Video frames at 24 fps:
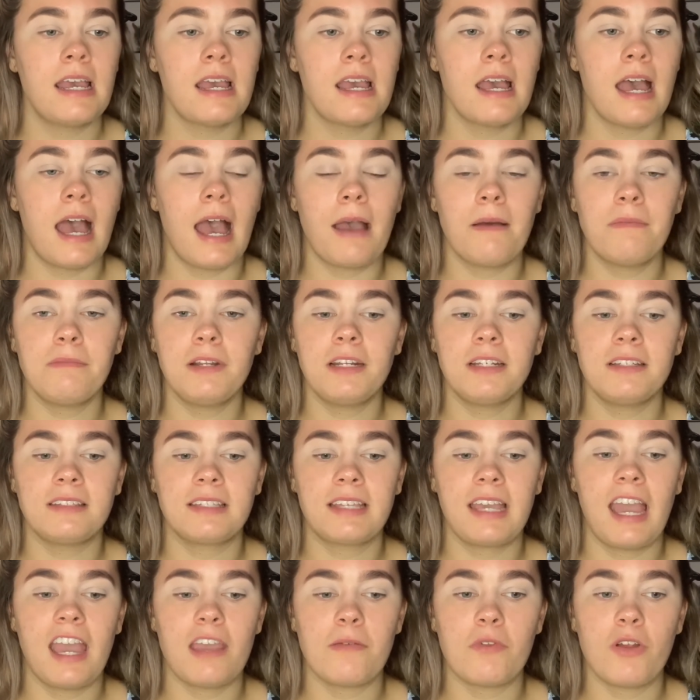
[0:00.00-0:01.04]
Ambulance
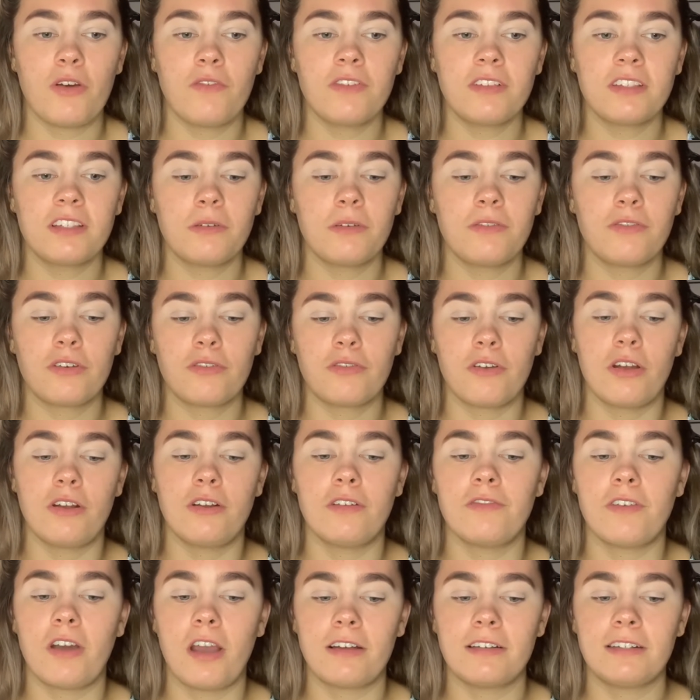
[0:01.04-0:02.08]
came, and obviously with
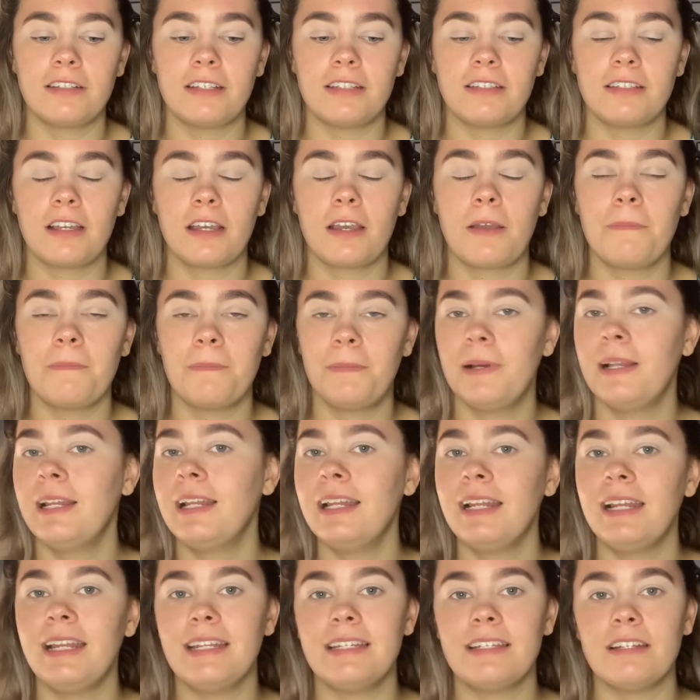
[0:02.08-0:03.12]
coronavirus it's like
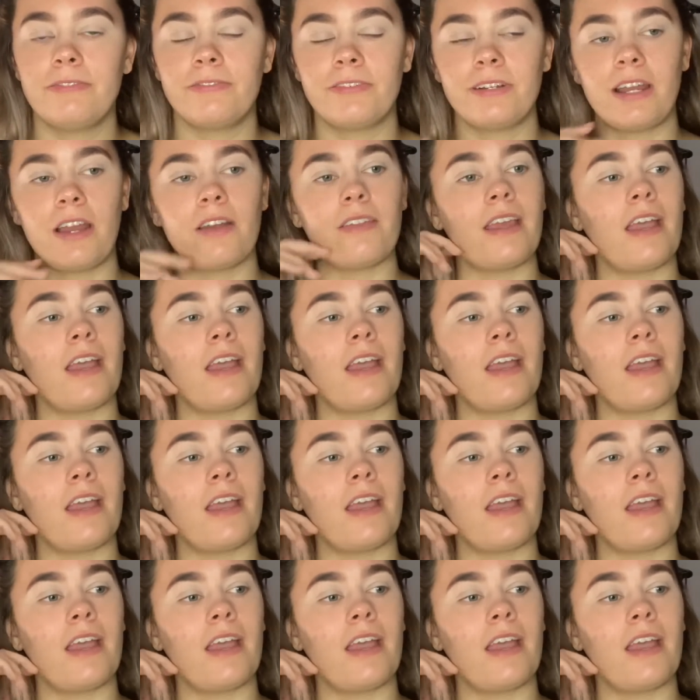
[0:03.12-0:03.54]
completely different now.